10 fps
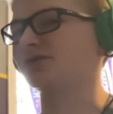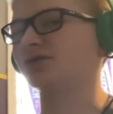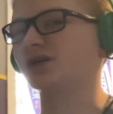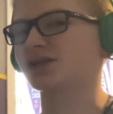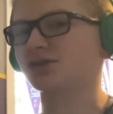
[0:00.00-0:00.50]

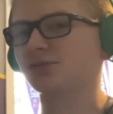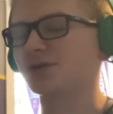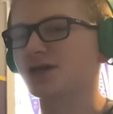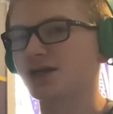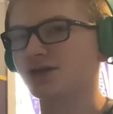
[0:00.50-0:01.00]
the
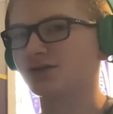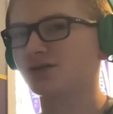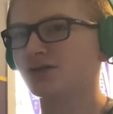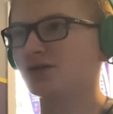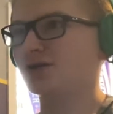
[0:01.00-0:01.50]
beginning
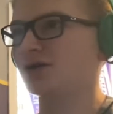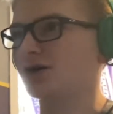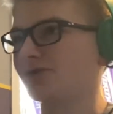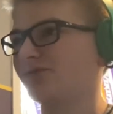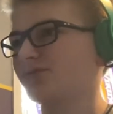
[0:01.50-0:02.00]

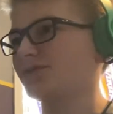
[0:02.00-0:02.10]
of the